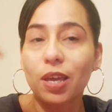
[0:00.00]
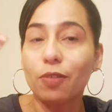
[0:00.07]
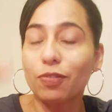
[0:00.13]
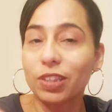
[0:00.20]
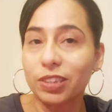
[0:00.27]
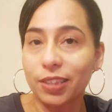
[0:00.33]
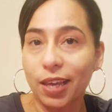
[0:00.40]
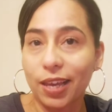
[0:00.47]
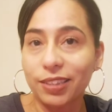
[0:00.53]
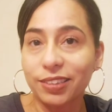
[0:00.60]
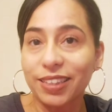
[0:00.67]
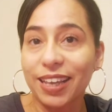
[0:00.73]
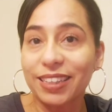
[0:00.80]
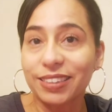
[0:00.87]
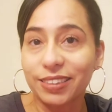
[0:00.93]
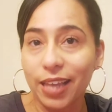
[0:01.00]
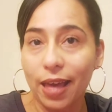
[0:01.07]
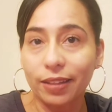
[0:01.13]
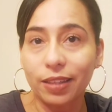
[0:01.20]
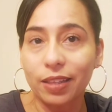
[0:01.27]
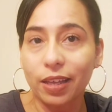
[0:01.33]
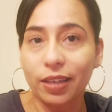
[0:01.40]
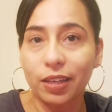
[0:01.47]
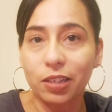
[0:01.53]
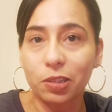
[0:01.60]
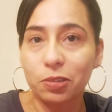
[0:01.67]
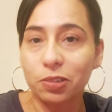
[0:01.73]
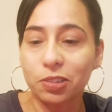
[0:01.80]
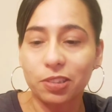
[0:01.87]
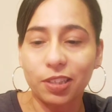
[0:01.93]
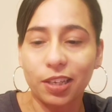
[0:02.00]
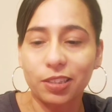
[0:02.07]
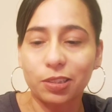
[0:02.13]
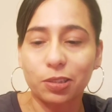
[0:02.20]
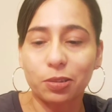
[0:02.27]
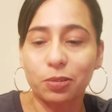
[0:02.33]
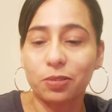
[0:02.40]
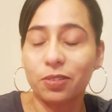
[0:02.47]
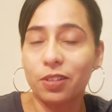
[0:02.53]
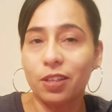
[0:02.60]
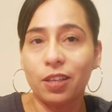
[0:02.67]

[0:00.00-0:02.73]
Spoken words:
if it tastes exactly like it used to taste. So